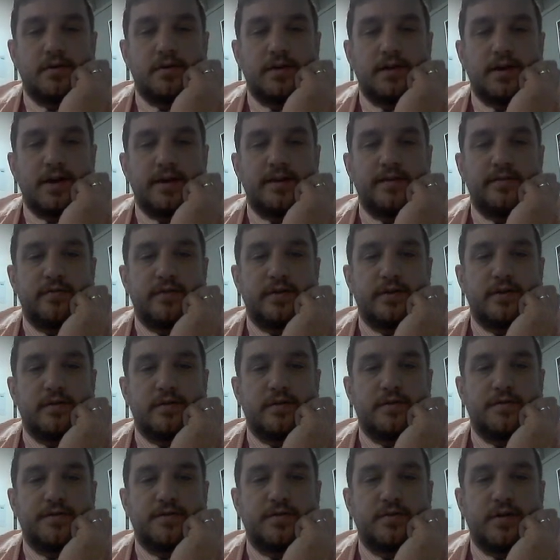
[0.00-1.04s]
Okay, so we
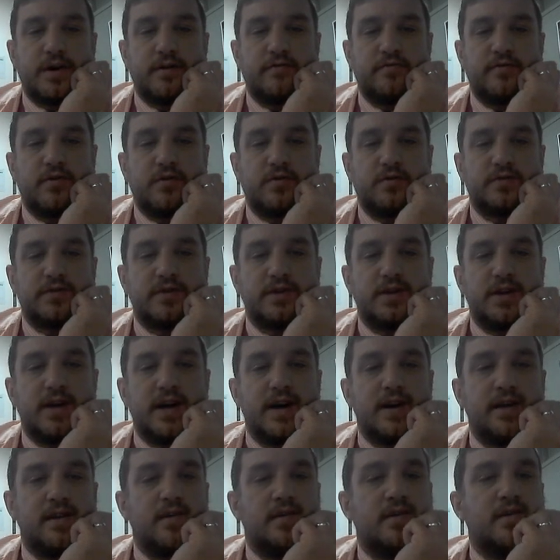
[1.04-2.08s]
go over to our rules
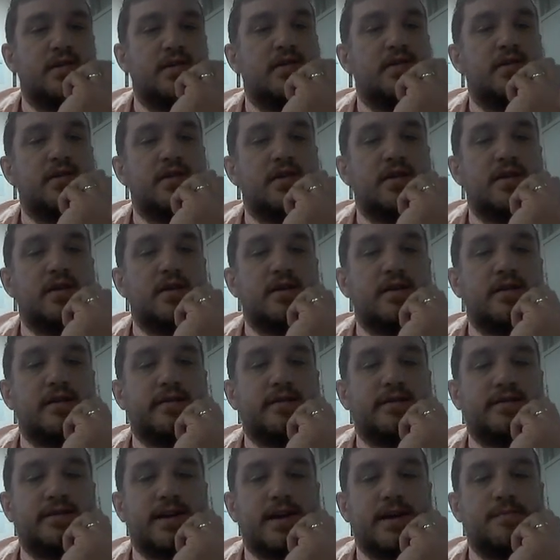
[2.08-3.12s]
again.
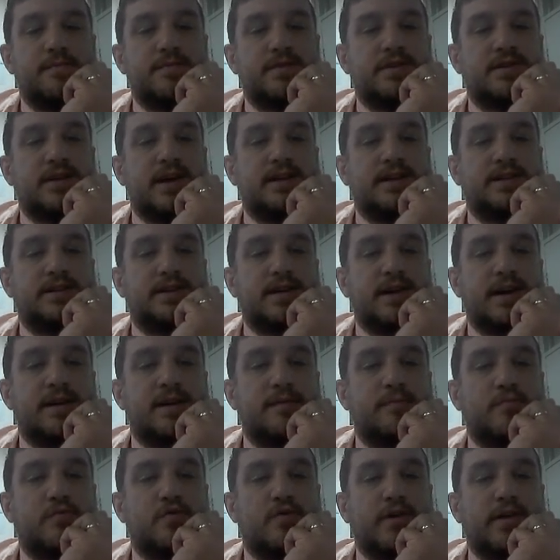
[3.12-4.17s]
Same as last
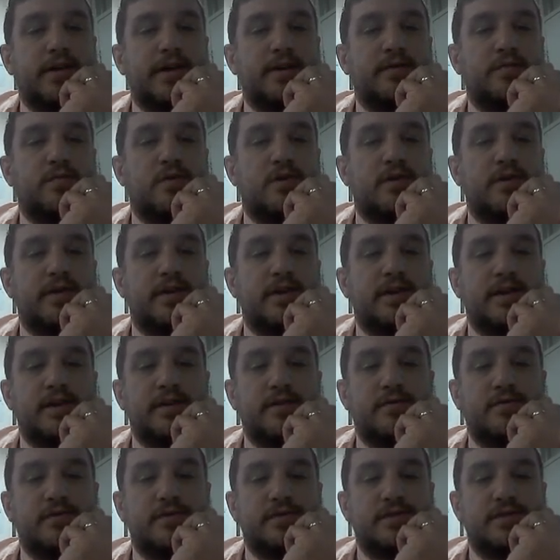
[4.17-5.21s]
time, 1 add 1
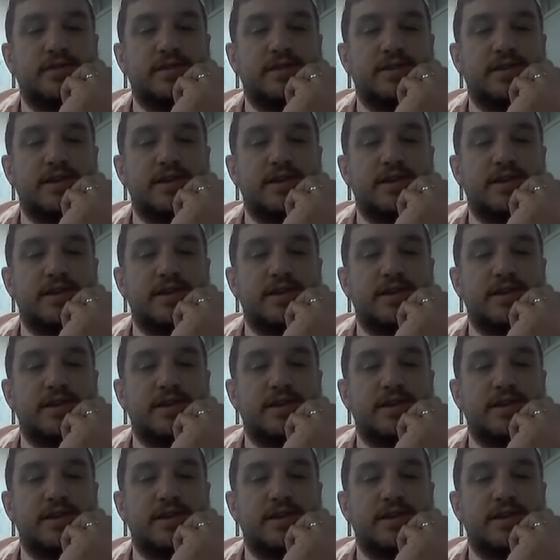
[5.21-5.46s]
equals